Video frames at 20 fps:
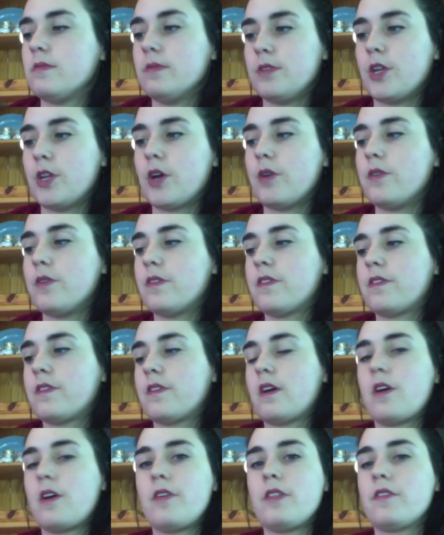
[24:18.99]
notes
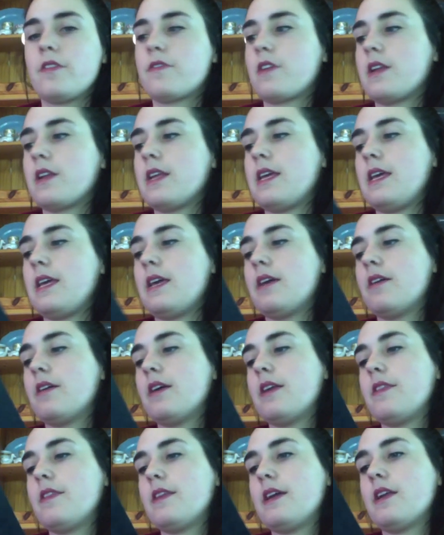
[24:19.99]
are in the front here,
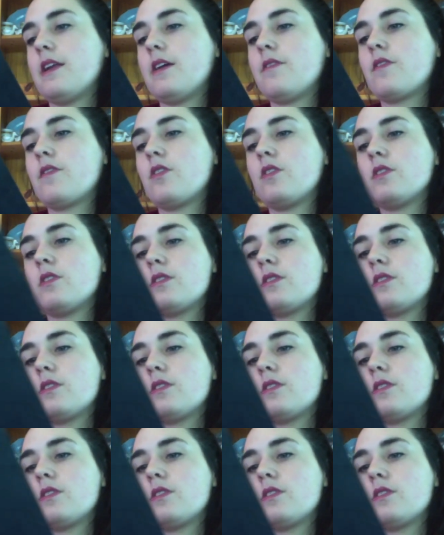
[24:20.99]
and then I've got